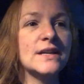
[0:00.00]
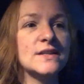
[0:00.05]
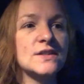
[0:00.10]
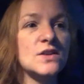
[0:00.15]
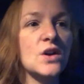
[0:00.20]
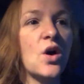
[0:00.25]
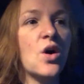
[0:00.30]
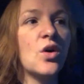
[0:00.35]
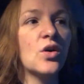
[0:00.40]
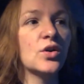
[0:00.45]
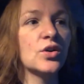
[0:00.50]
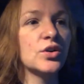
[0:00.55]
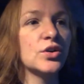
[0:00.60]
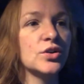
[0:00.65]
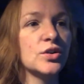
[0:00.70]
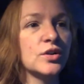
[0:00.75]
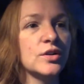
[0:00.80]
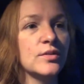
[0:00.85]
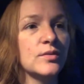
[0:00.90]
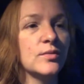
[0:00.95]
saw
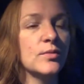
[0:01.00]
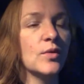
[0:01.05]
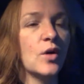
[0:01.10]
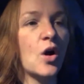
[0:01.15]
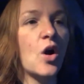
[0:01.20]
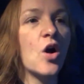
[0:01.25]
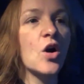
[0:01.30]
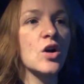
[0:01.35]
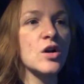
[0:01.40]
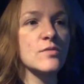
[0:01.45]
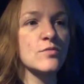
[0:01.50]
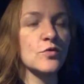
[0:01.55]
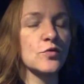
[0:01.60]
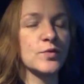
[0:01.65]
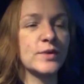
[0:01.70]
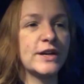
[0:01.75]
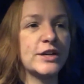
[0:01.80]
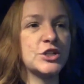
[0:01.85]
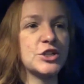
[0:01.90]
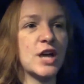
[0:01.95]
her arm
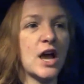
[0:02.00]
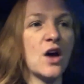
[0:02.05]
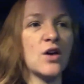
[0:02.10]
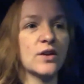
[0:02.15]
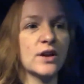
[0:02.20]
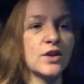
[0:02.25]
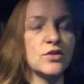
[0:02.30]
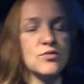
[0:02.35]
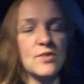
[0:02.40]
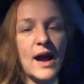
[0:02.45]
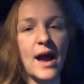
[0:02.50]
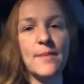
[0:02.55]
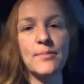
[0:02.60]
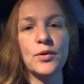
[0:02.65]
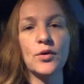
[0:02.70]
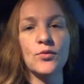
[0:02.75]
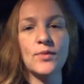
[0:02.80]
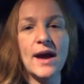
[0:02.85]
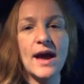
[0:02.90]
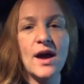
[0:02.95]
reach out and wrap
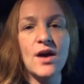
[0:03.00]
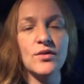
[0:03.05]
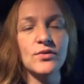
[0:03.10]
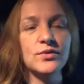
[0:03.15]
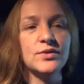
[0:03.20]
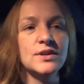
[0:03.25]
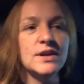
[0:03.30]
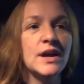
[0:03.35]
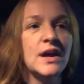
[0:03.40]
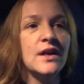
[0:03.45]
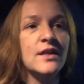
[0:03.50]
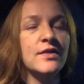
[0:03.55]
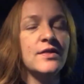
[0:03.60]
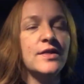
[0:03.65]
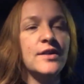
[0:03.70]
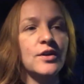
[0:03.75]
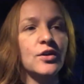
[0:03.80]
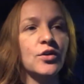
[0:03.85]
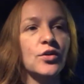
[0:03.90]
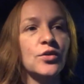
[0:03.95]
around
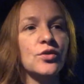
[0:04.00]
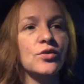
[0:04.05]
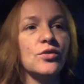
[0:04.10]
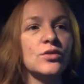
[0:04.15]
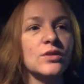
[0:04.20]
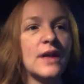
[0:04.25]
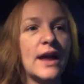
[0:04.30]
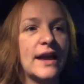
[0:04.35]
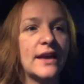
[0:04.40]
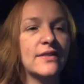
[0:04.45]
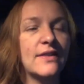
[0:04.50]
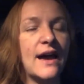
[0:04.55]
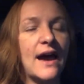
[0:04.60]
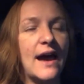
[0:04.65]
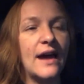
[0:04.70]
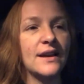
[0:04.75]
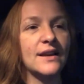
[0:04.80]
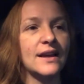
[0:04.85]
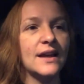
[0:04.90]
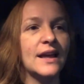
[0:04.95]
the girl like
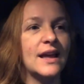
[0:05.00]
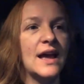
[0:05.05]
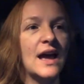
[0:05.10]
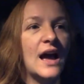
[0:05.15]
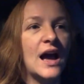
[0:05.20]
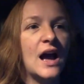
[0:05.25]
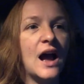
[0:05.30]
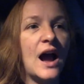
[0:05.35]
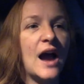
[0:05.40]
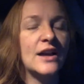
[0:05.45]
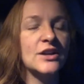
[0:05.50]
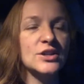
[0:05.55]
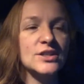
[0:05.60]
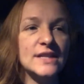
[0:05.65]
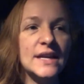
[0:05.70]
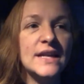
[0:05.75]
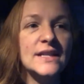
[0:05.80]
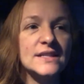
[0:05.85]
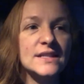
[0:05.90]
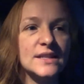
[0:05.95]
that, I just
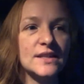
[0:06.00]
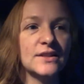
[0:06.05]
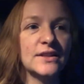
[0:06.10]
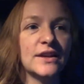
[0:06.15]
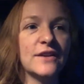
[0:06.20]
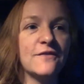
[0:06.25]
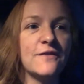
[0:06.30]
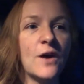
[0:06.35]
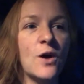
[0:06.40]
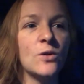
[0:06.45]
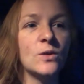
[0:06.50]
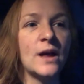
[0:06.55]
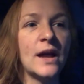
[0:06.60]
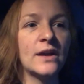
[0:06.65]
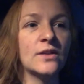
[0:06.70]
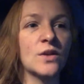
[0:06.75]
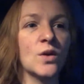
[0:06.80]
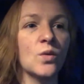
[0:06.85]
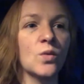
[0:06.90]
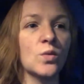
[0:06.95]
instantly felt
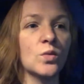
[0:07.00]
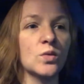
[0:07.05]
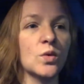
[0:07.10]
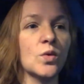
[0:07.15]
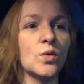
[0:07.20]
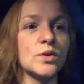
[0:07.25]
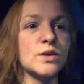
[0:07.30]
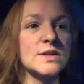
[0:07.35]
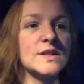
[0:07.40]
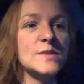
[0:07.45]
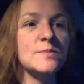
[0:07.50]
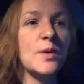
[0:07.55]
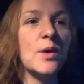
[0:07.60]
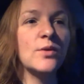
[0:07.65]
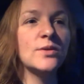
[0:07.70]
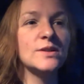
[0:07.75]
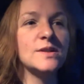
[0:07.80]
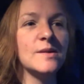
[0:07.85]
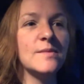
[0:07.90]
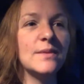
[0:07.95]
like the Lord
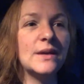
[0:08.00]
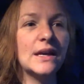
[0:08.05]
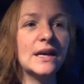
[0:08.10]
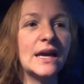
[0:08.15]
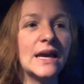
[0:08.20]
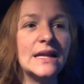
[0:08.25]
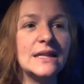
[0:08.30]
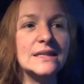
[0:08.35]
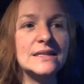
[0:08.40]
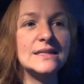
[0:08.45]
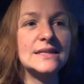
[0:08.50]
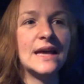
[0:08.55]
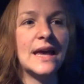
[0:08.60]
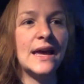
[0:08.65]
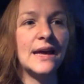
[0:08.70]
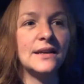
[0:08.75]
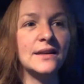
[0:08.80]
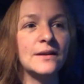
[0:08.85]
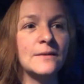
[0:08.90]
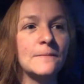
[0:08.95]
spoke to me and
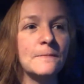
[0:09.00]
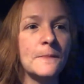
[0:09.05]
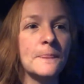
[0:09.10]
said,